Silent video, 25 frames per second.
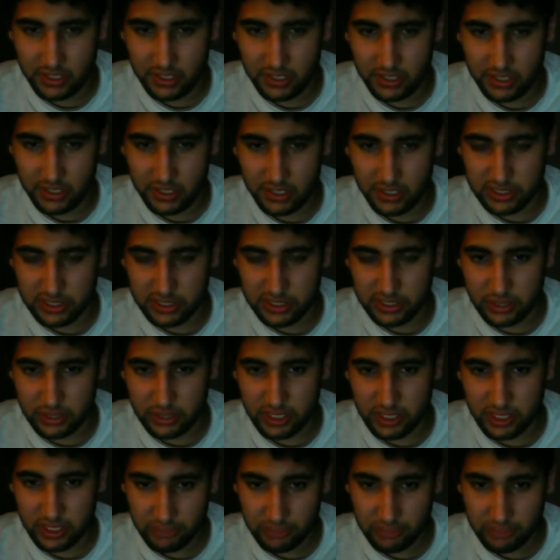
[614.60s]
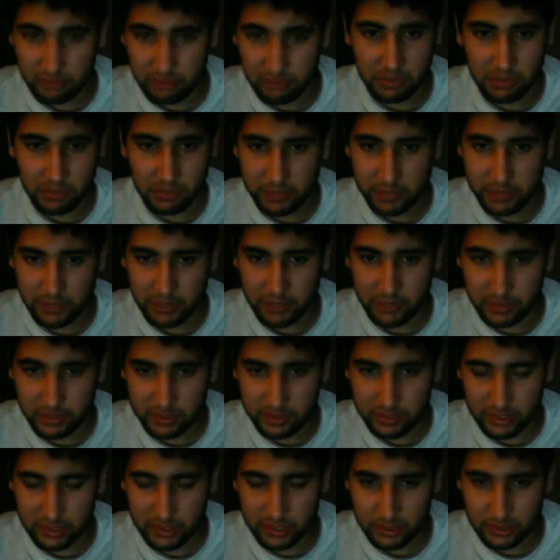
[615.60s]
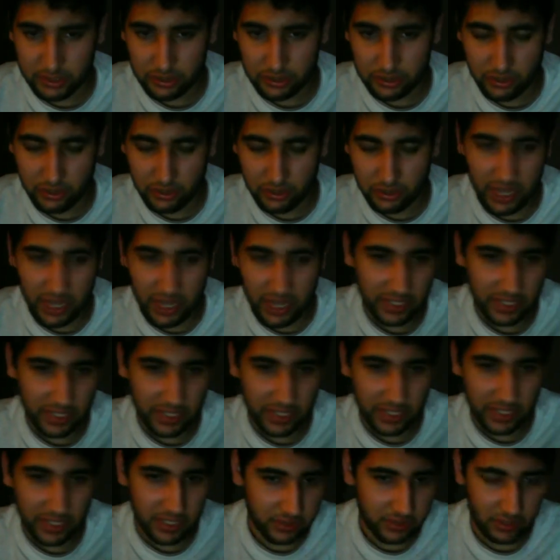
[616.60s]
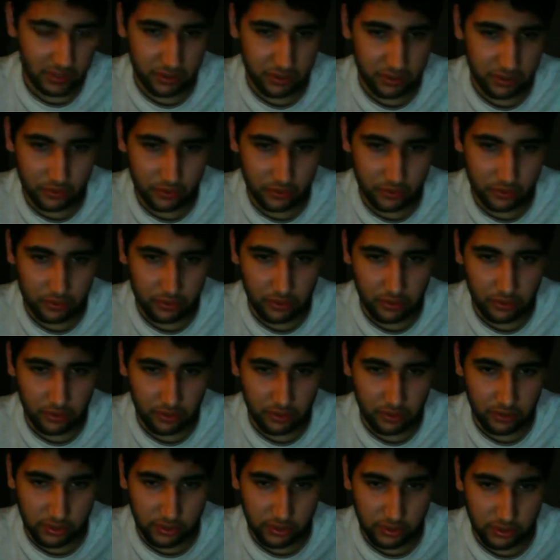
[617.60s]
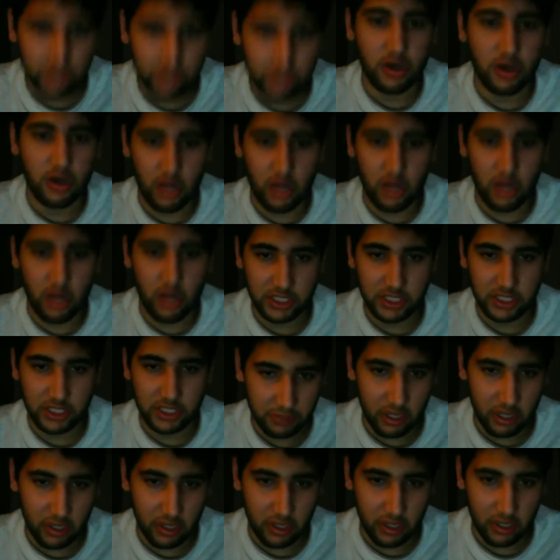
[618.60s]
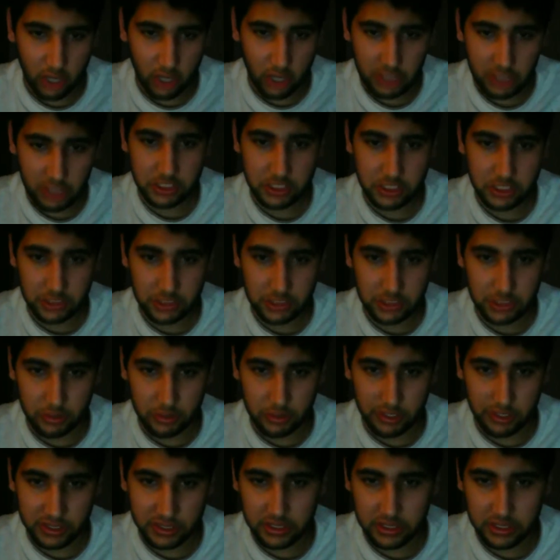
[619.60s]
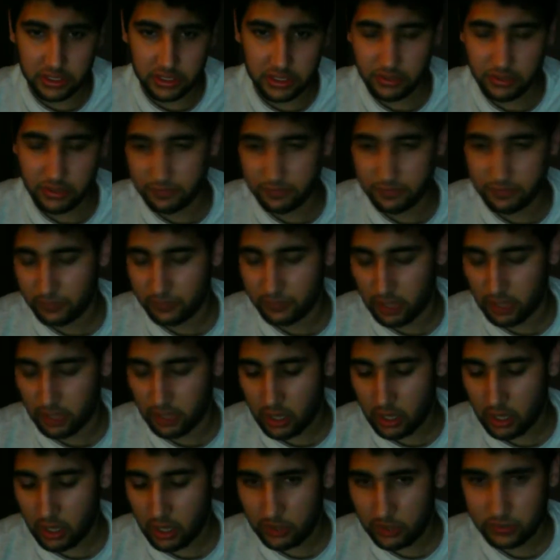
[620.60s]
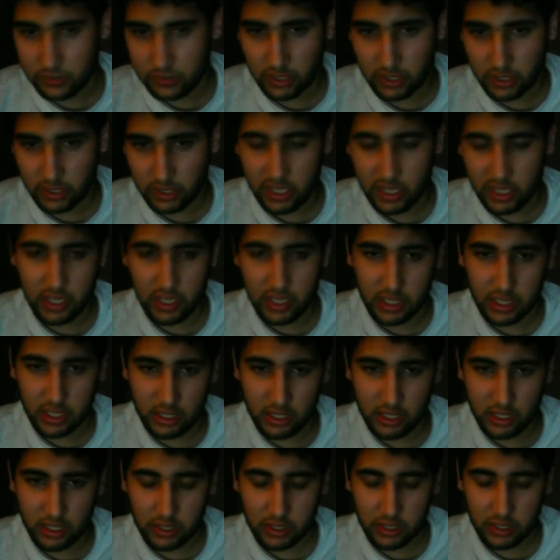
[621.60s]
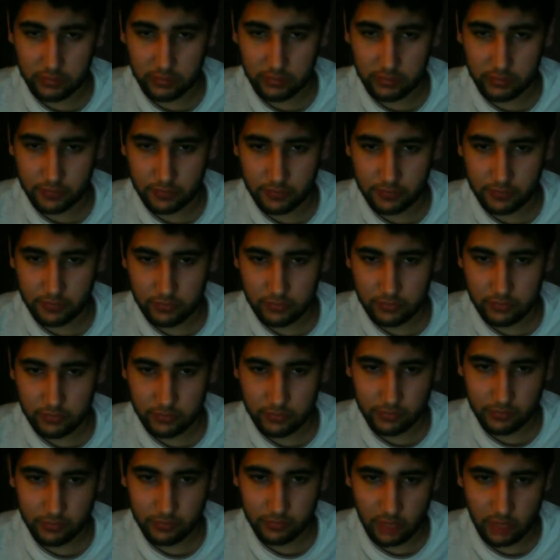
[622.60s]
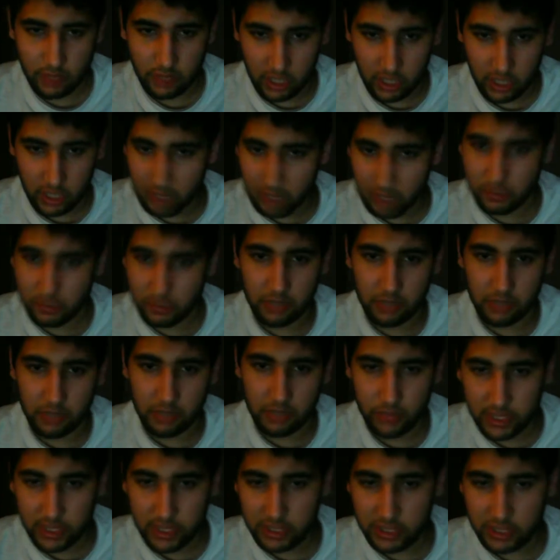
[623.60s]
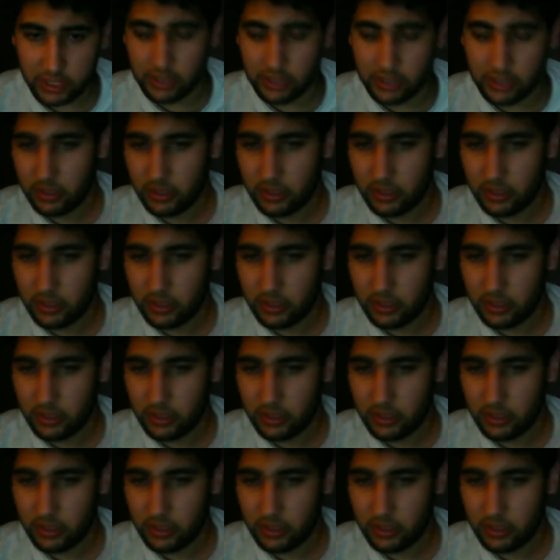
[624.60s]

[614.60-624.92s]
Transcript: So I live with my parents, so I can actually go to college. I'm a college student, and I'm gonna be 20